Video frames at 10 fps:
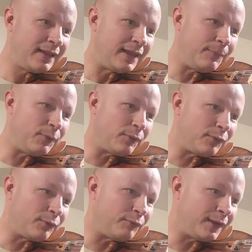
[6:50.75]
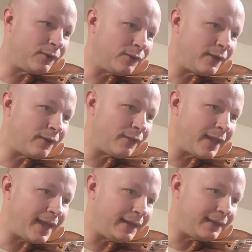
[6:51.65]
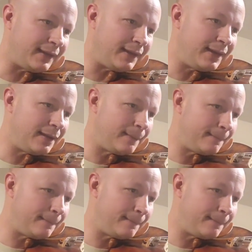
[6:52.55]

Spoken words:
Keep your third finger there on that E.